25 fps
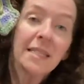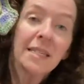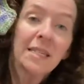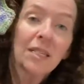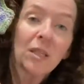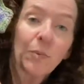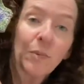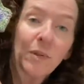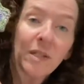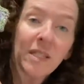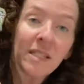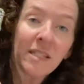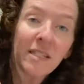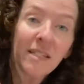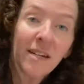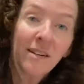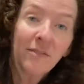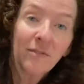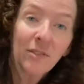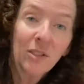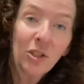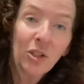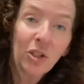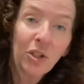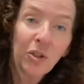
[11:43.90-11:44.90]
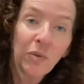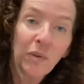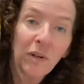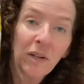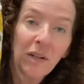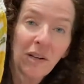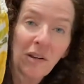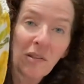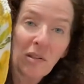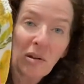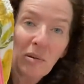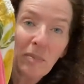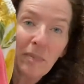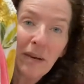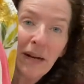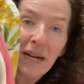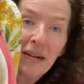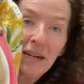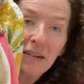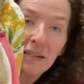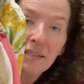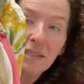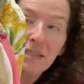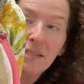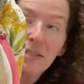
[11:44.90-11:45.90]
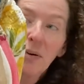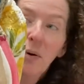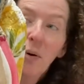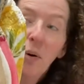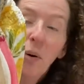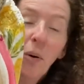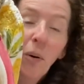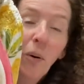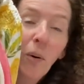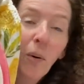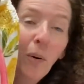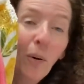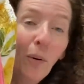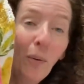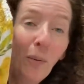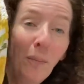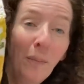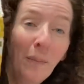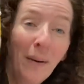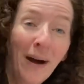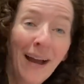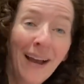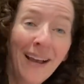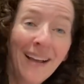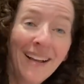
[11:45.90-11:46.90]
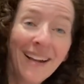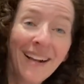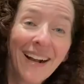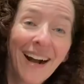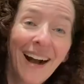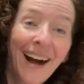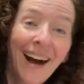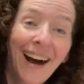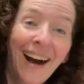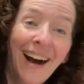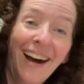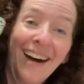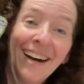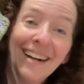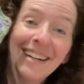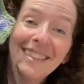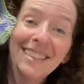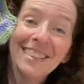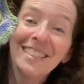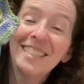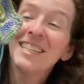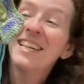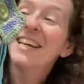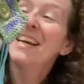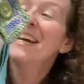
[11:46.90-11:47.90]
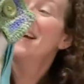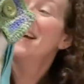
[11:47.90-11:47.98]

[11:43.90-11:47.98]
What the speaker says: this was stuffed into another box. Oh my gosh,